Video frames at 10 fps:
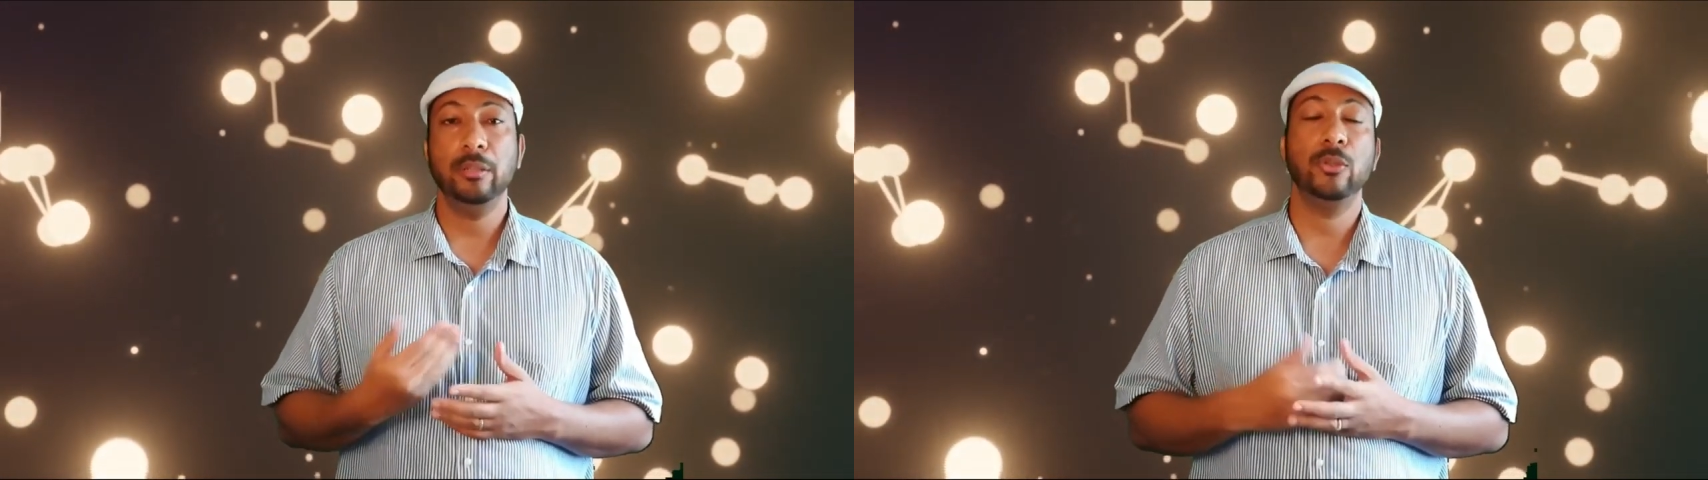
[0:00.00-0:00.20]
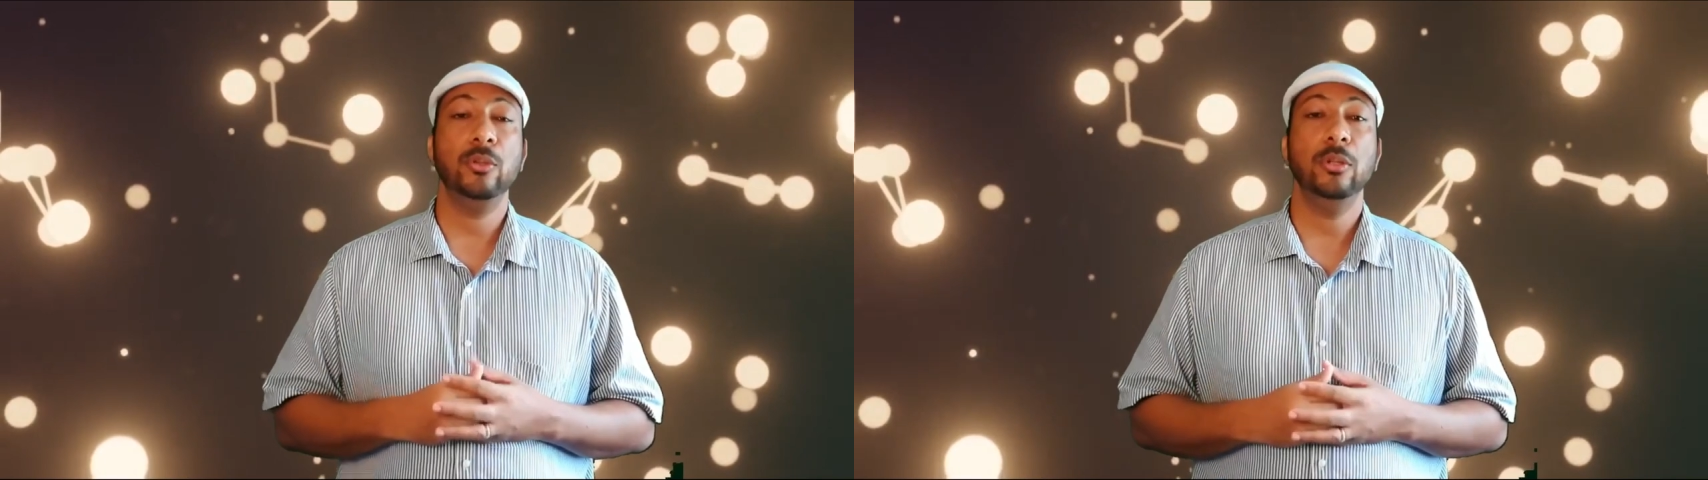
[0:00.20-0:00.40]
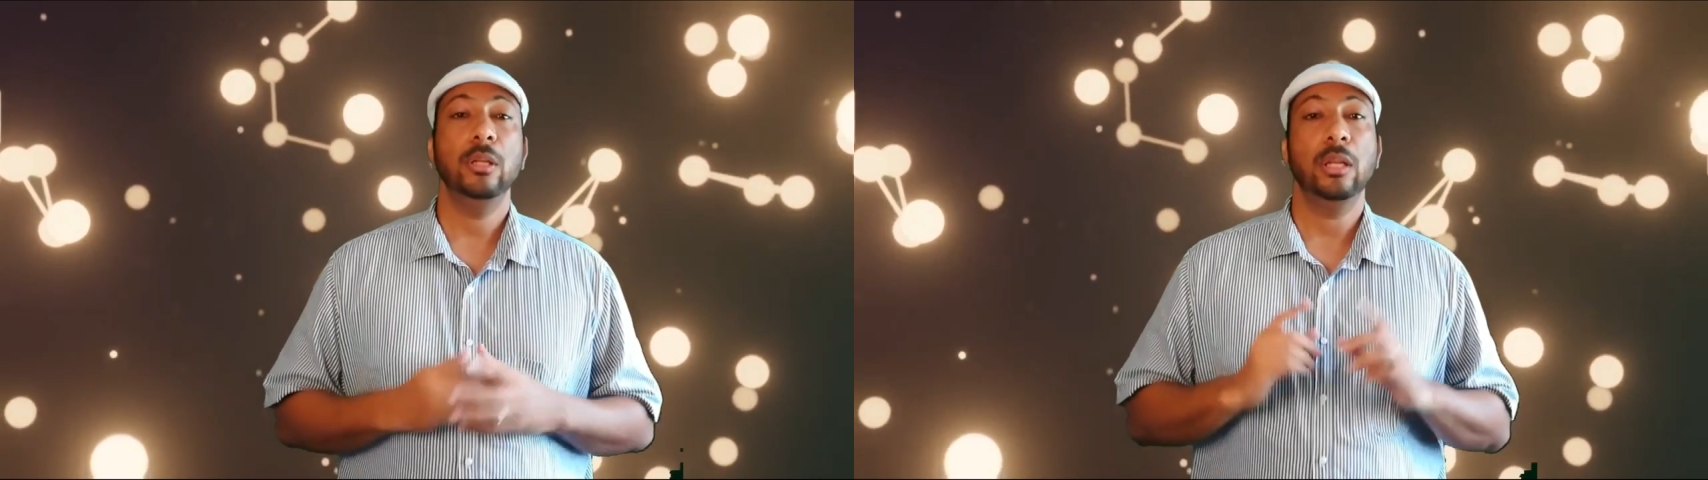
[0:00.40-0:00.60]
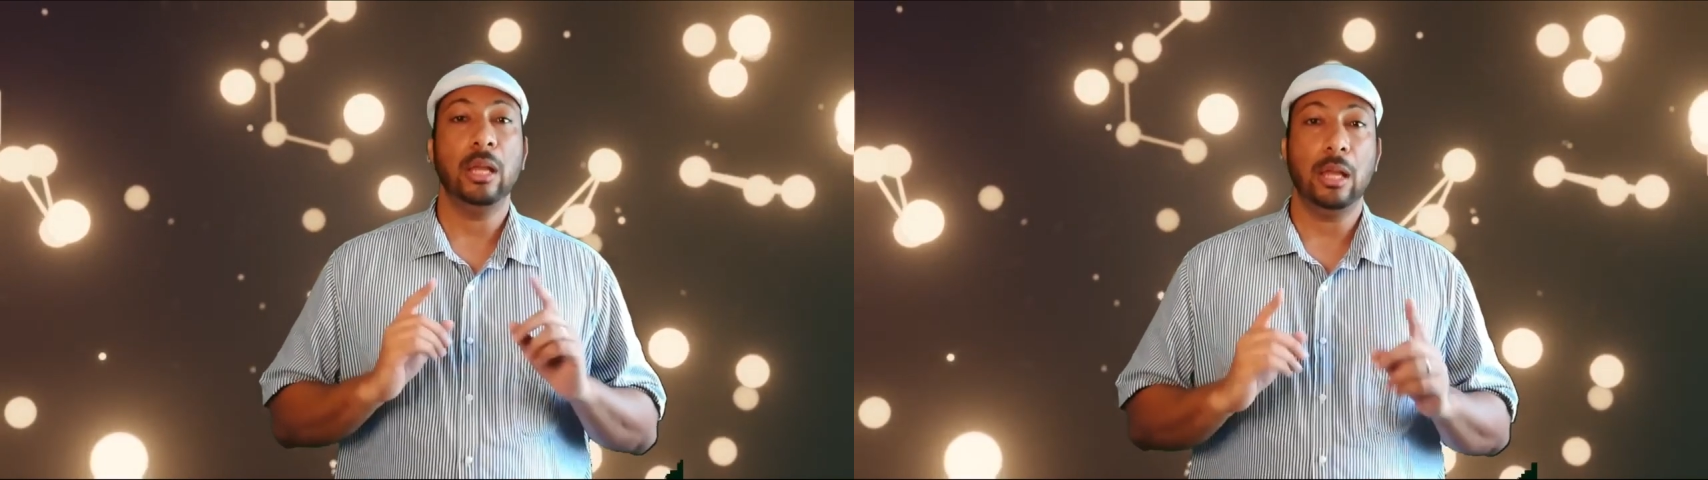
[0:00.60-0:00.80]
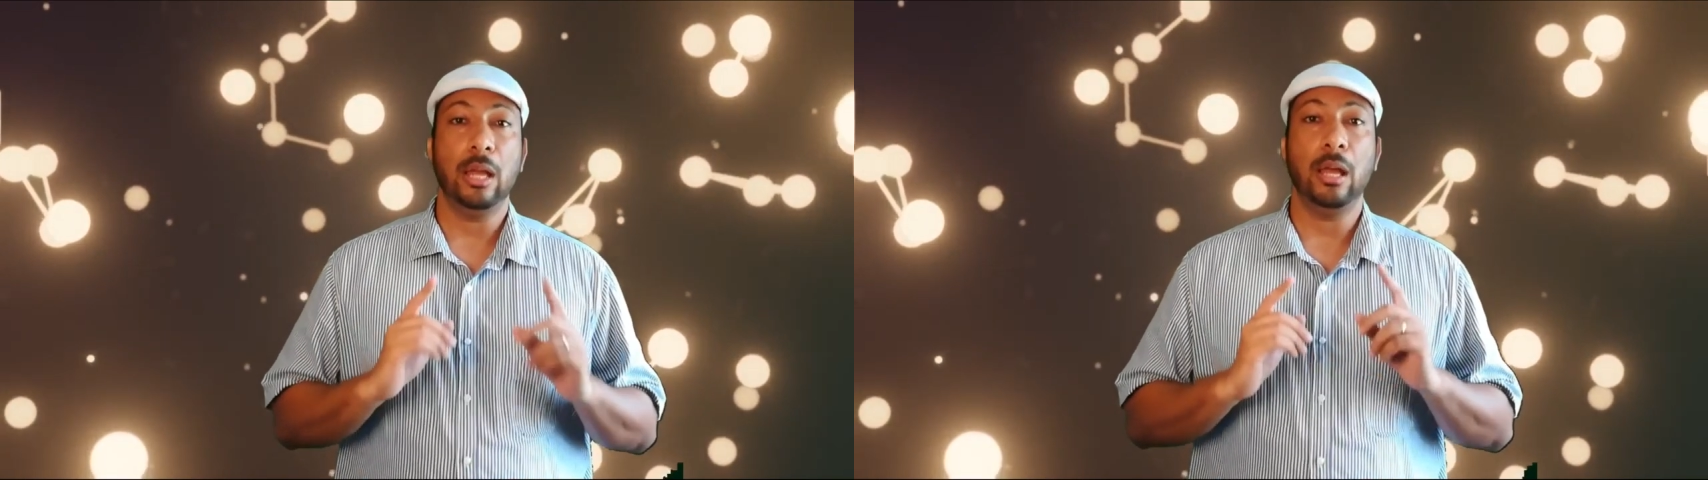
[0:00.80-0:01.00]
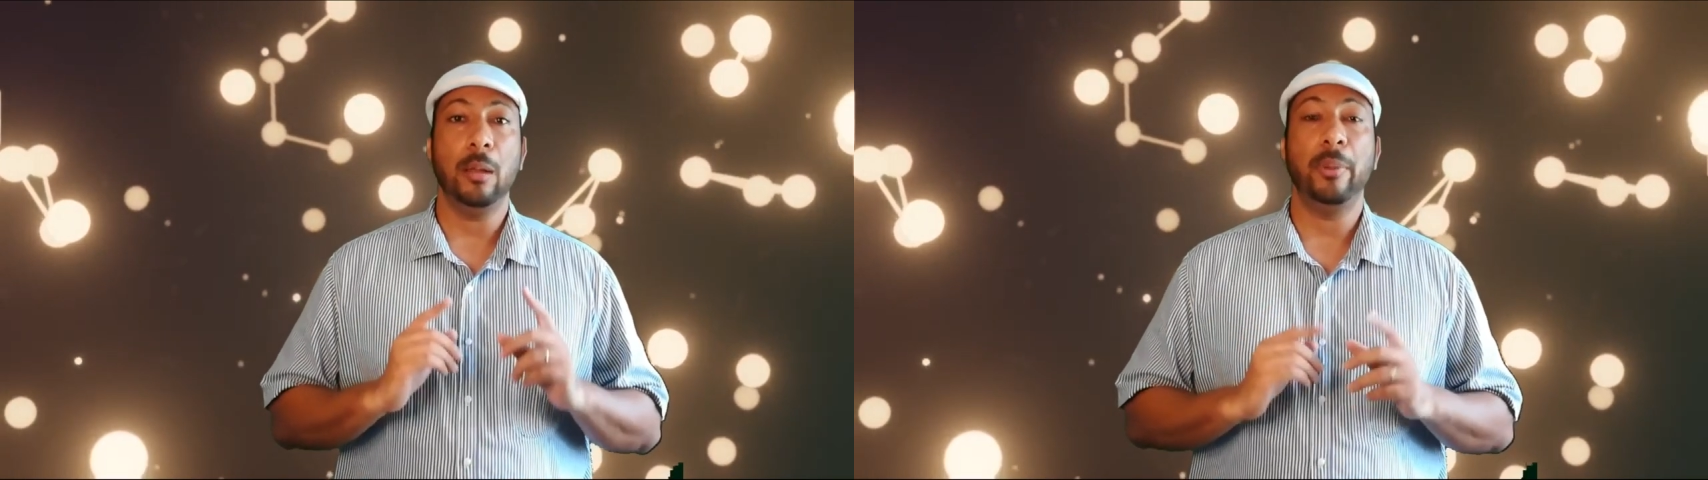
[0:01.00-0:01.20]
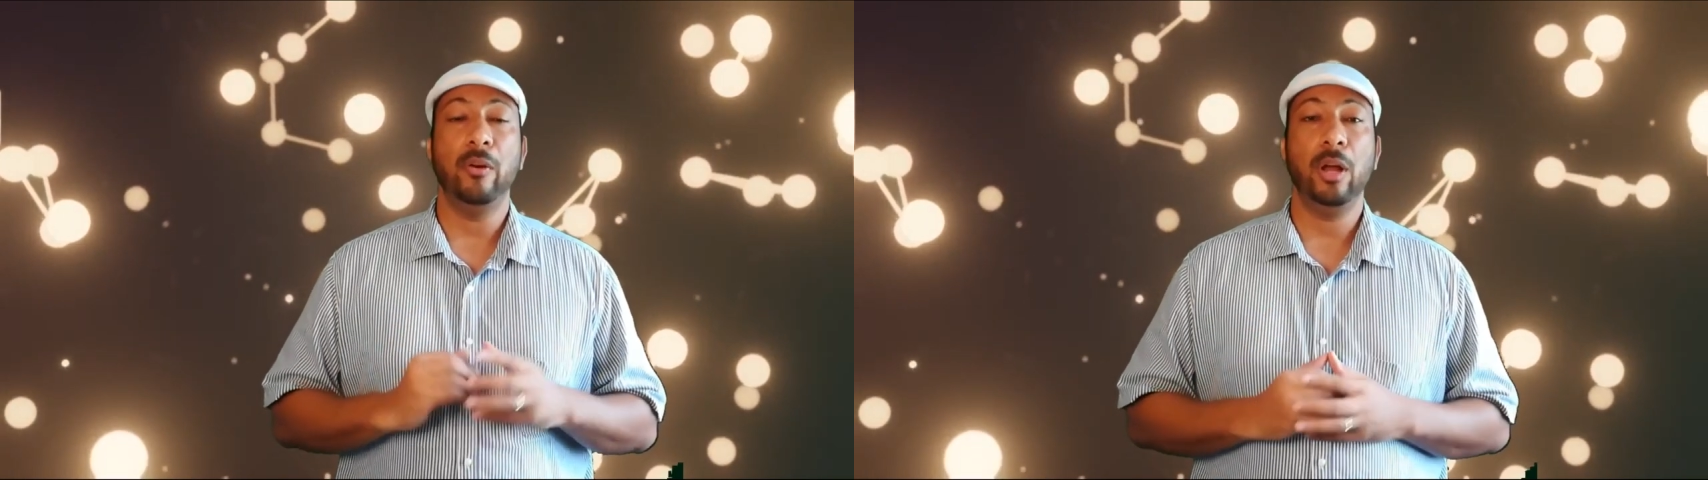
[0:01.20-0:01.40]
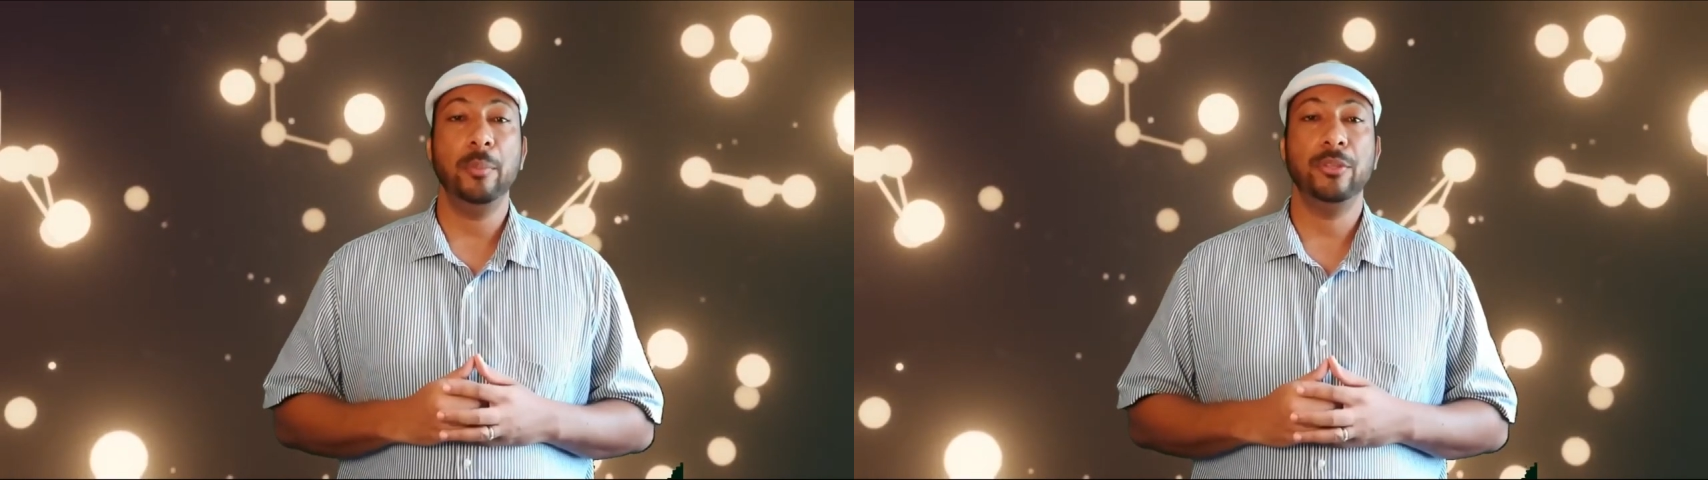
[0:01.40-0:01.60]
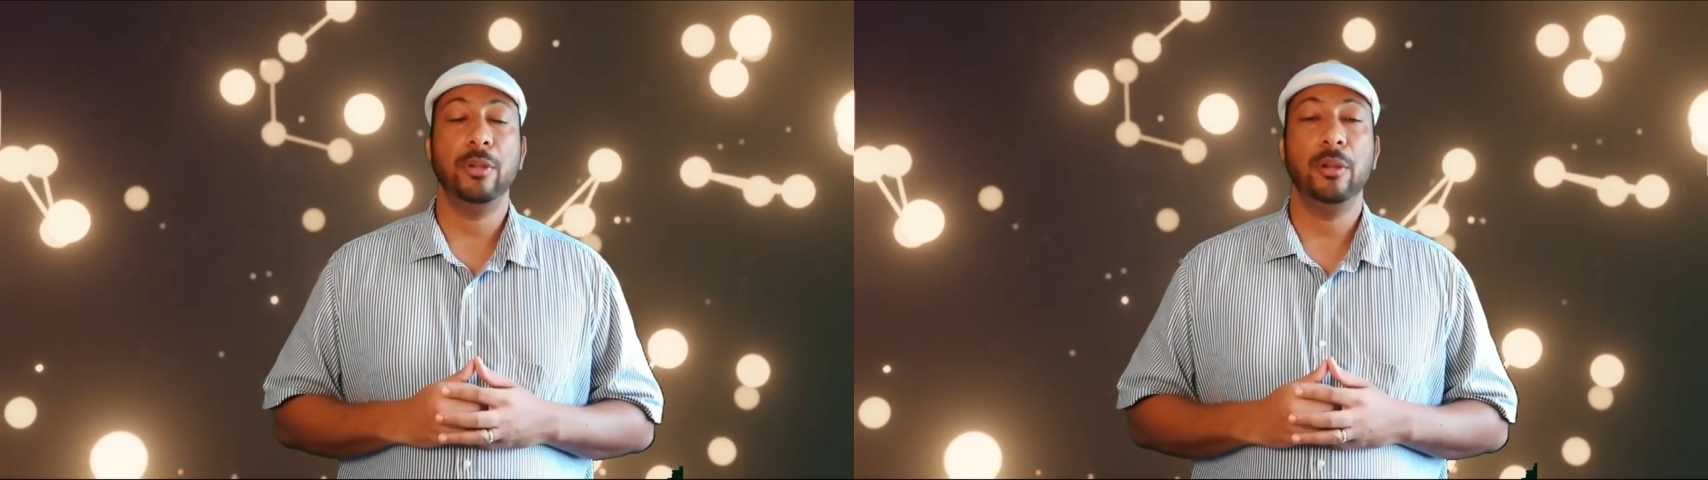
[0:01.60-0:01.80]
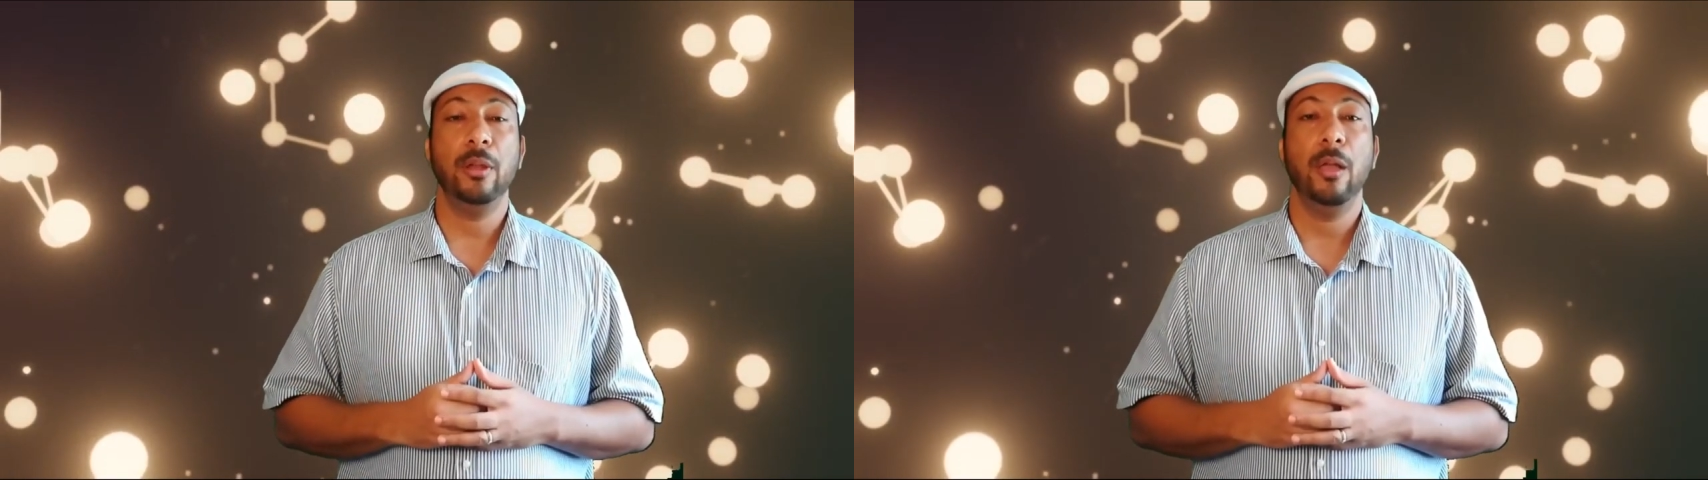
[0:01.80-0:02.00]
to a
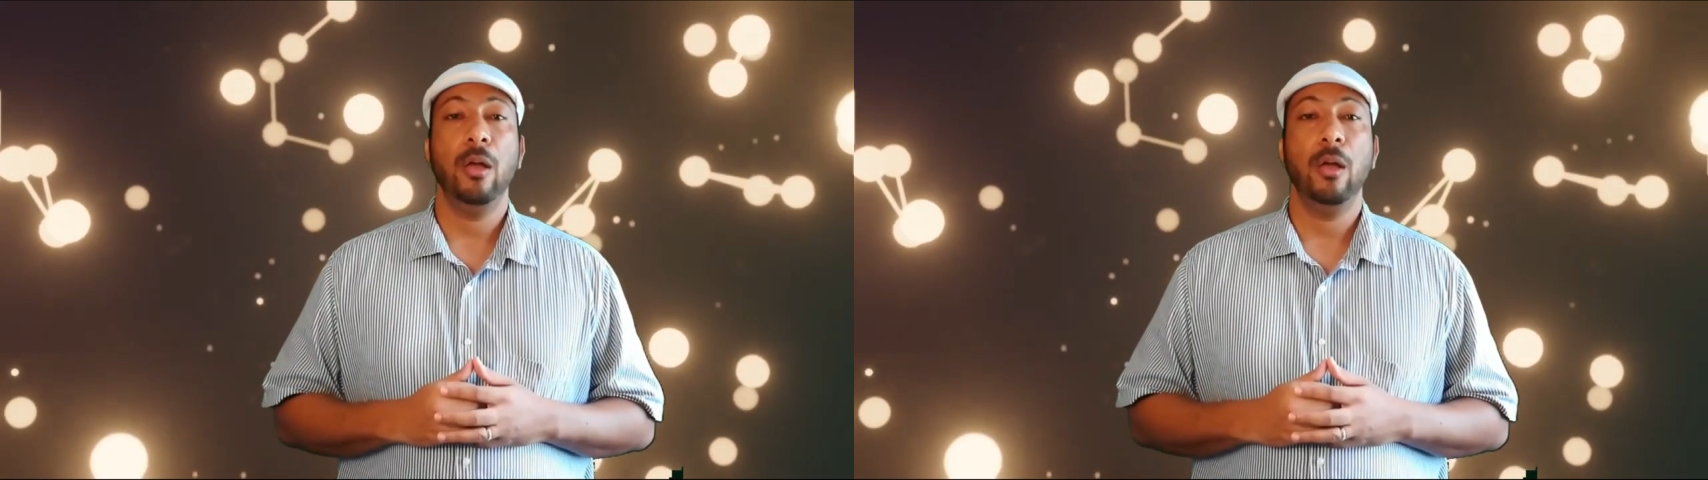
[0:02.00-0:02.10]
barometer.